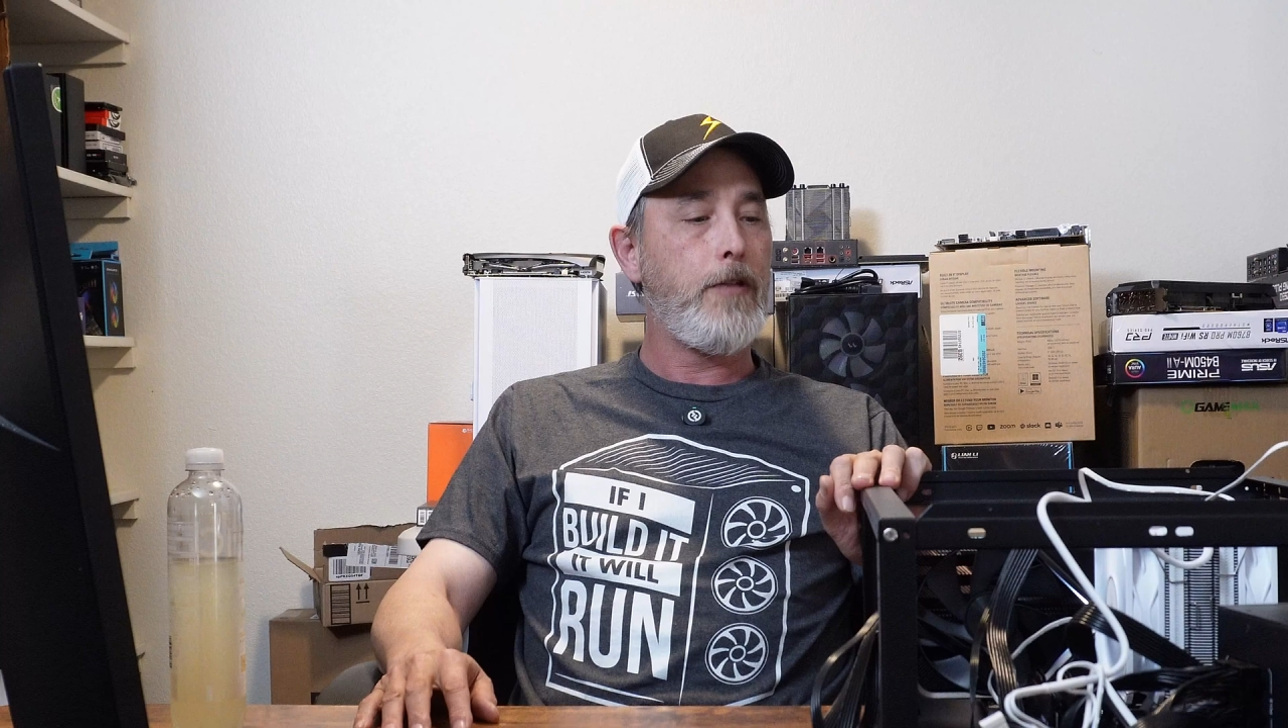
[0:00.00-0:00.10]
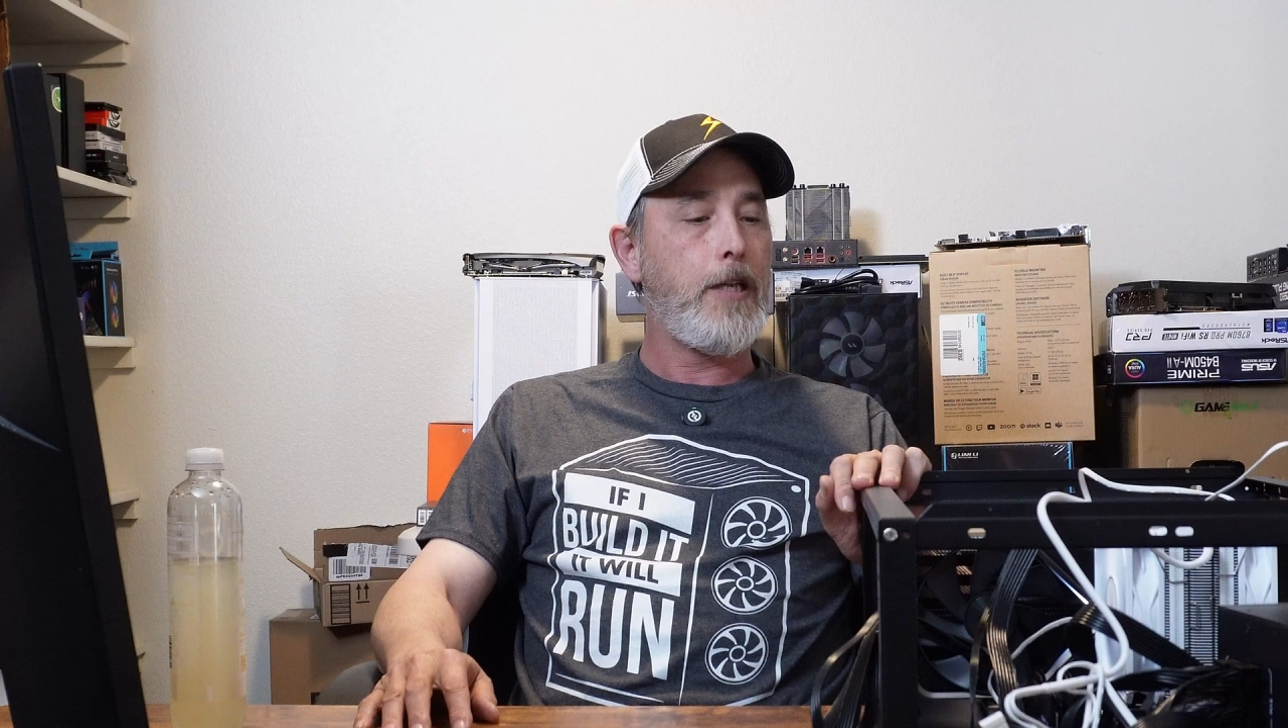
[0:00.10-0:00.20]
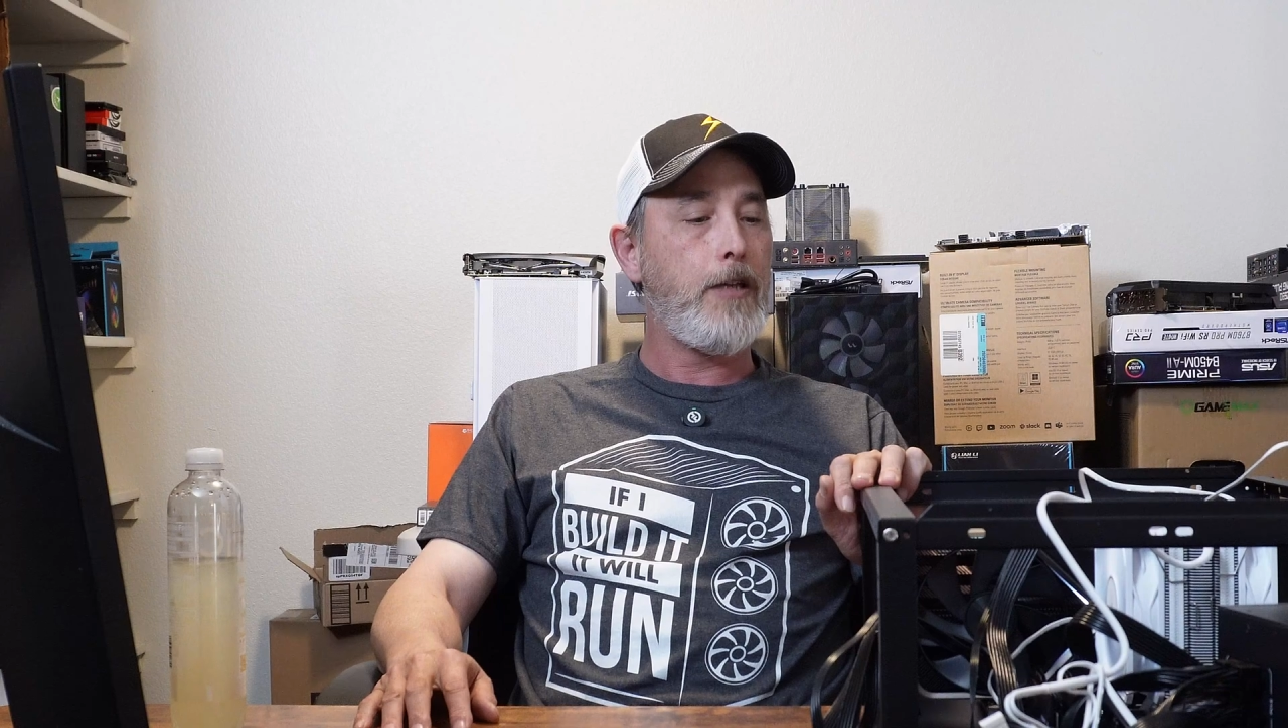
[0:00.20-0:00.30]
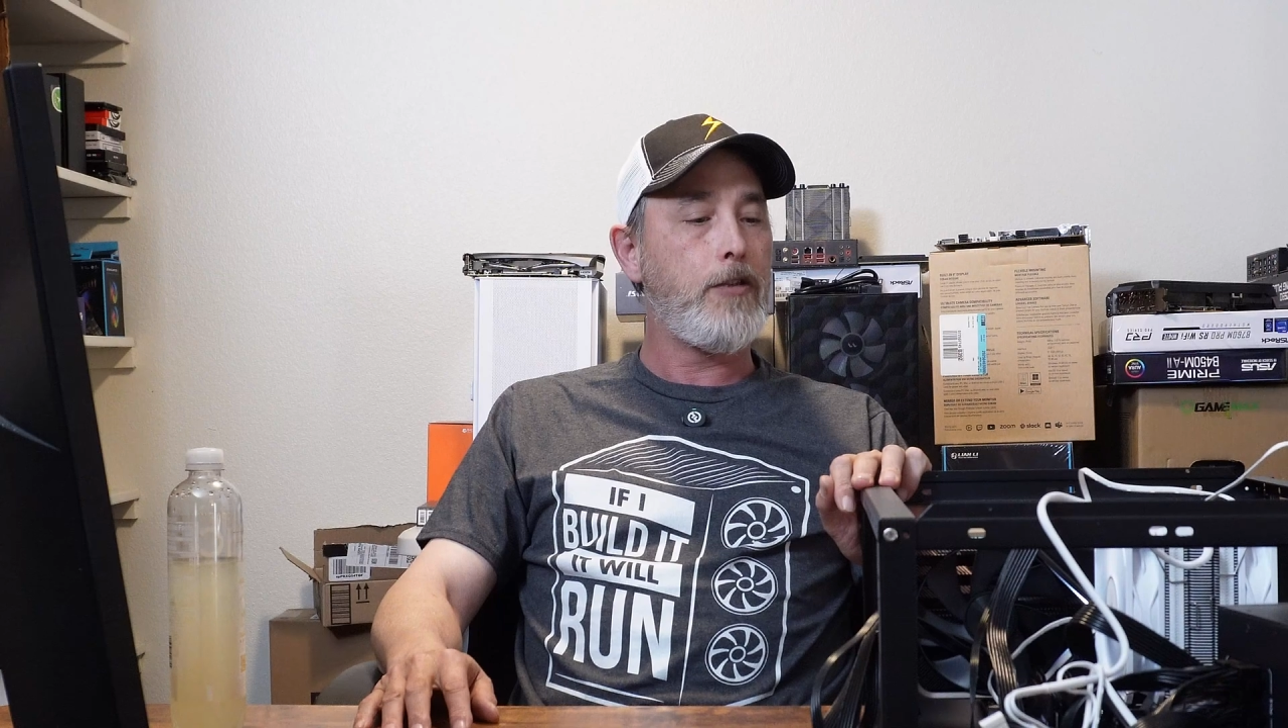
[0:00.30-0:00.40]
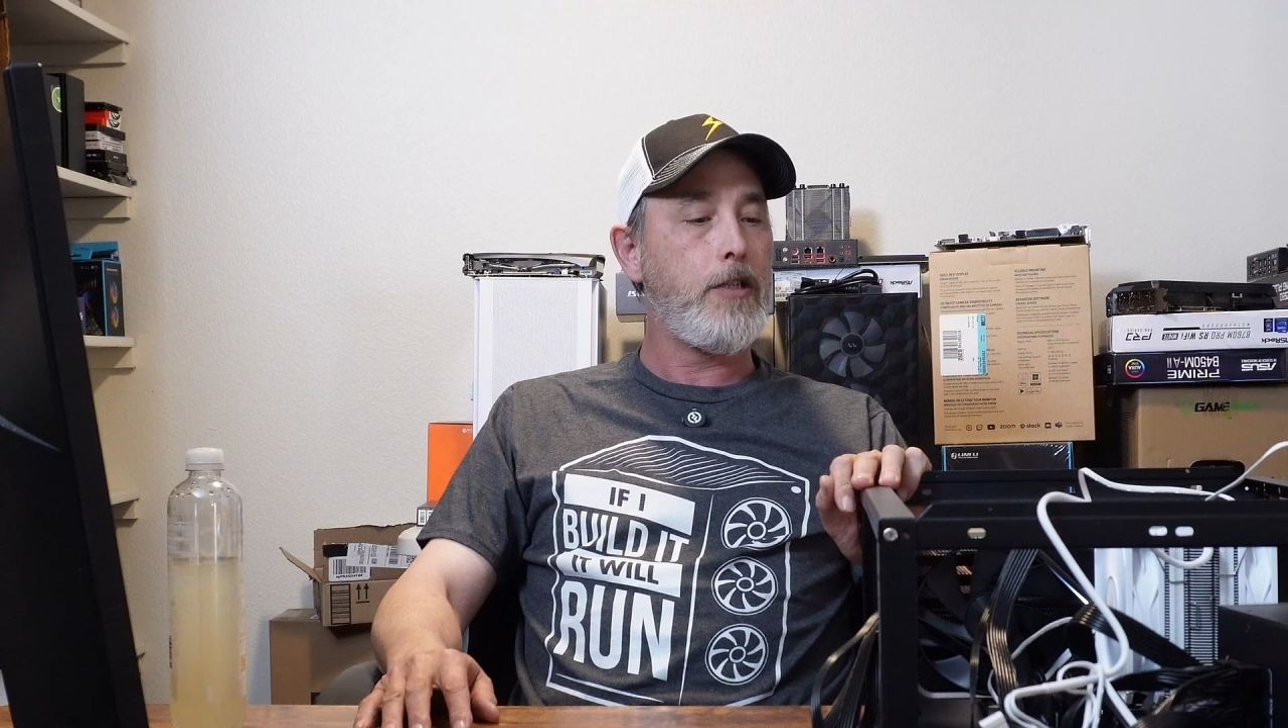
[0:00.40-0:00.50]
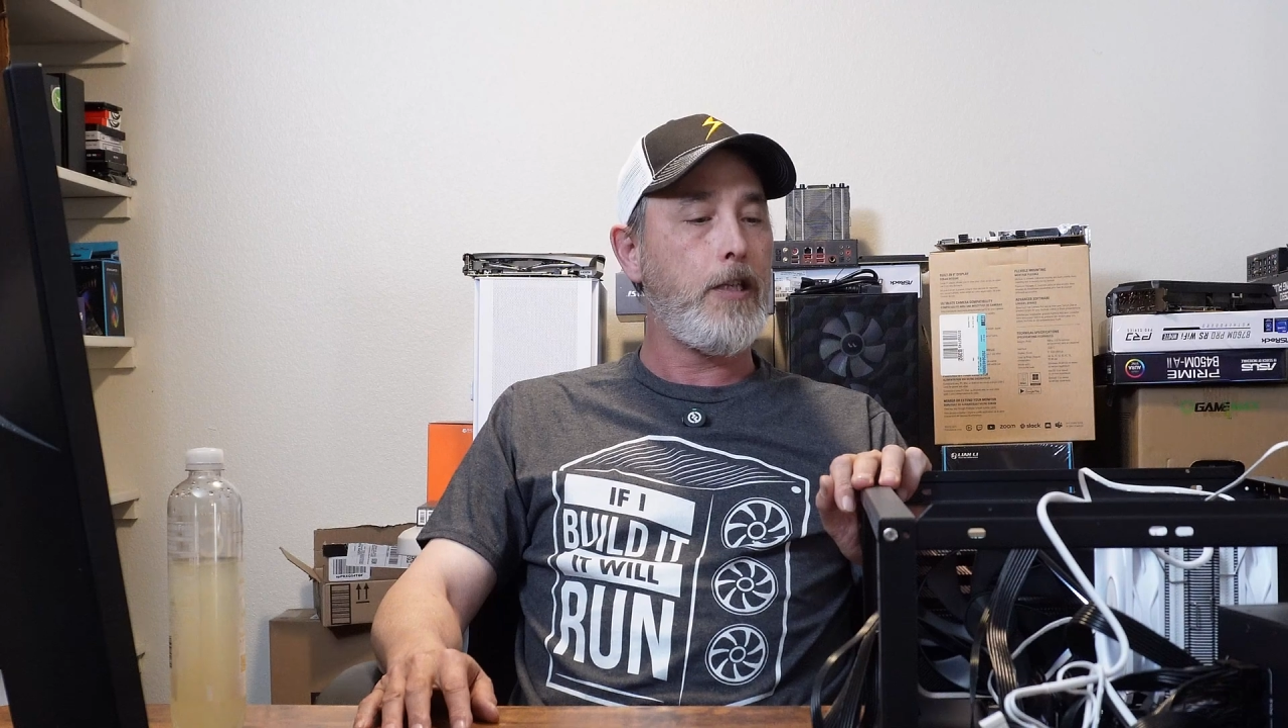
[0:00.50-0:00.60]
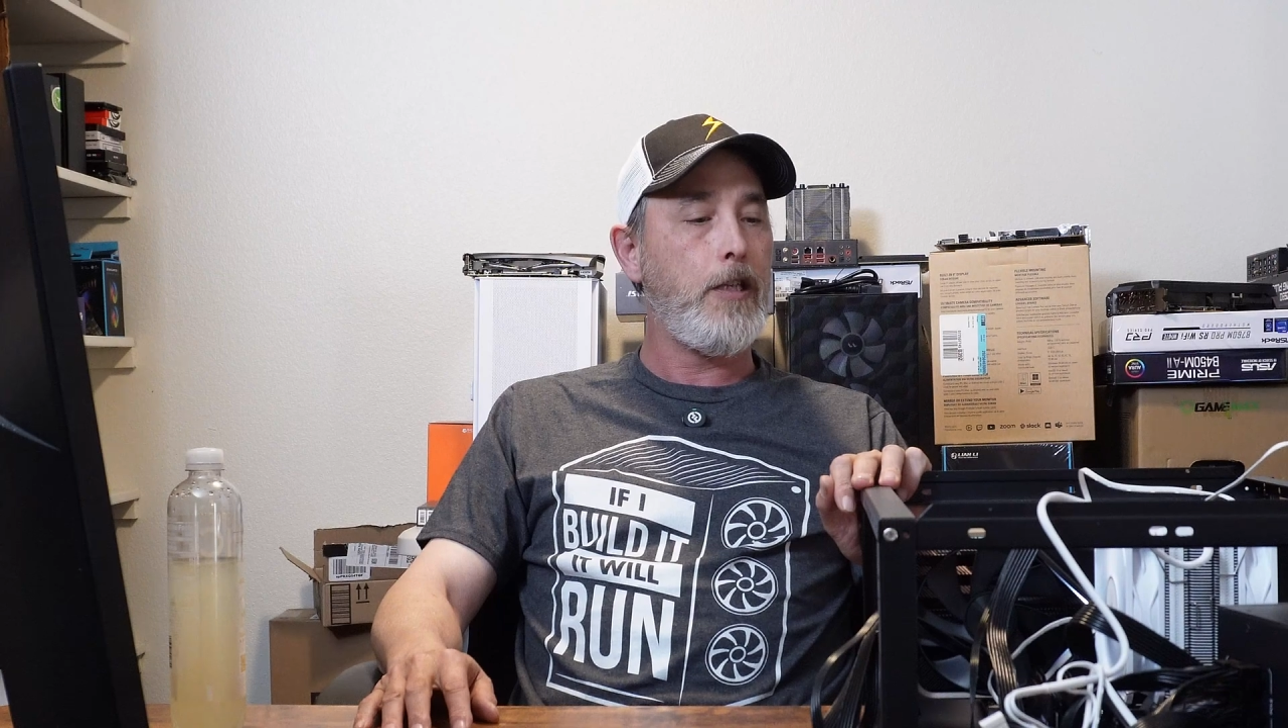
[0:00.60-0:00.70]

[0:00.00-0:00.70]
test